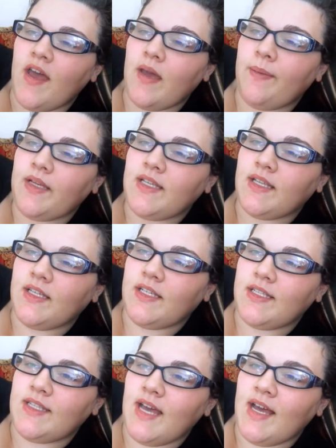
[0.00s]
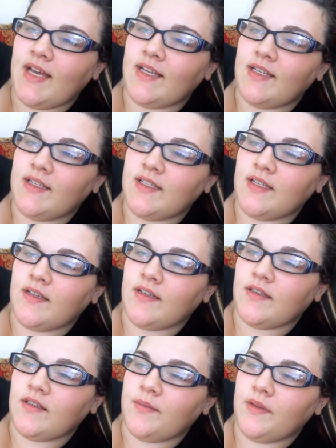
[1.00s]
It basically just says,
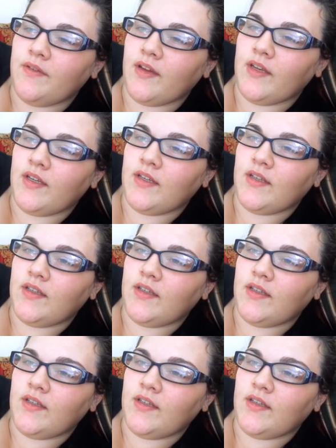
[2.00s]
let me find it.